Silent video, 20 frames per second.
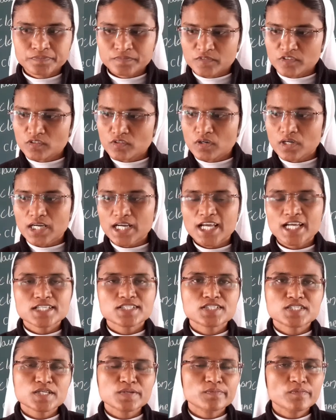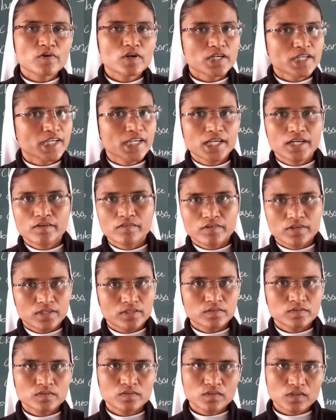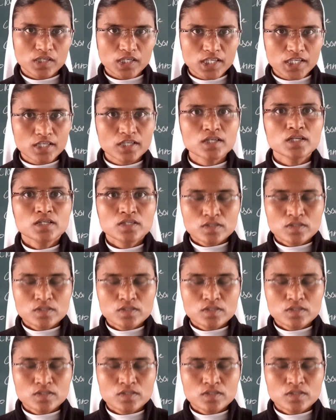Not last time what I did. Okay.